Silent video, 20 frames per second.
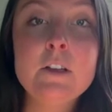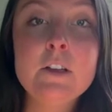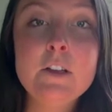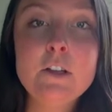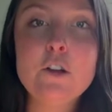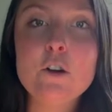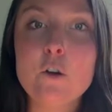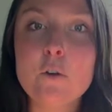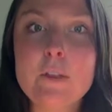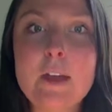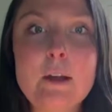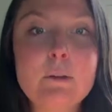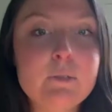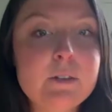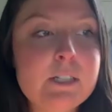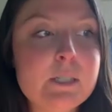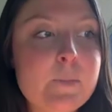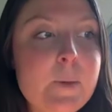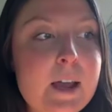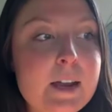you know, that
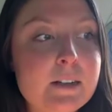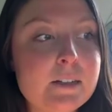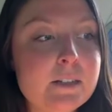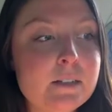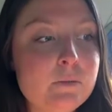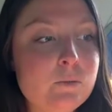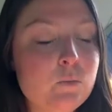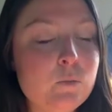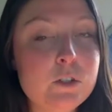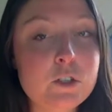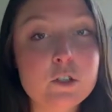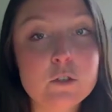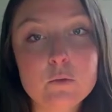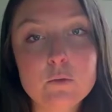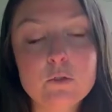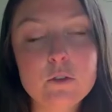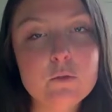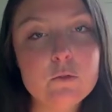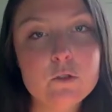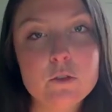respect, which
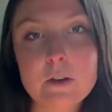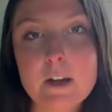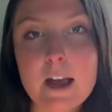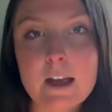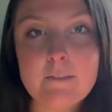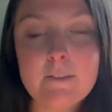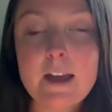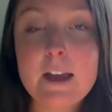you should have